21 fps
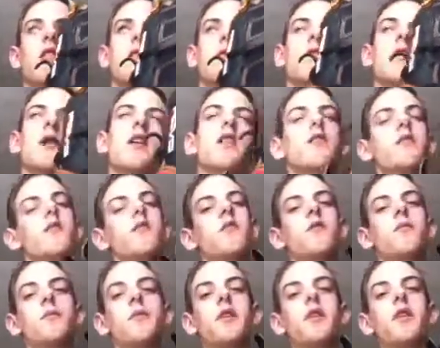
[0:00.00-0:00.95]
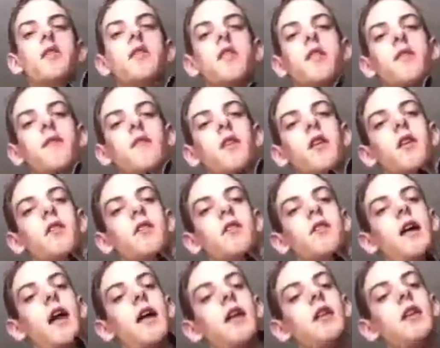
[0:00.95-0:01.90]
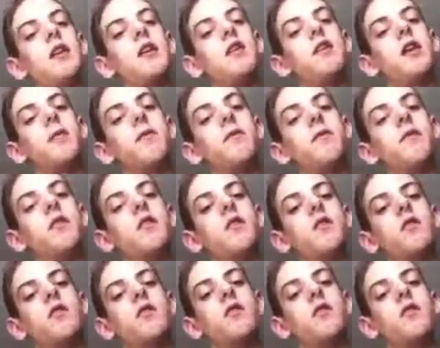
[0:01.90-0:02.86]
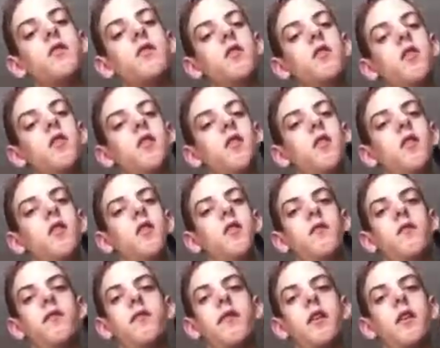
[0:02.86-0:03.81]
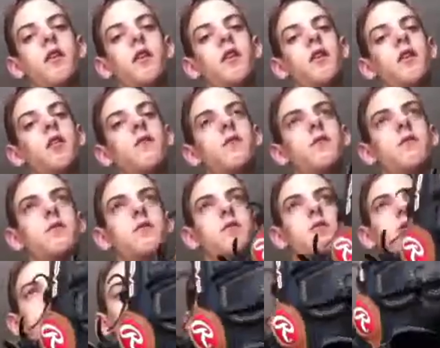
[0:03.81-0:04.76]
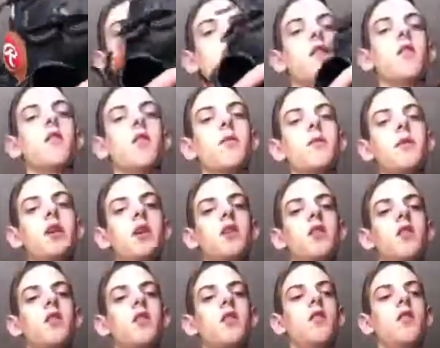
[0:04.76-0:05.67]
Well, not silk, but it's like a very satiny type feel. Very comfortable, very grippy.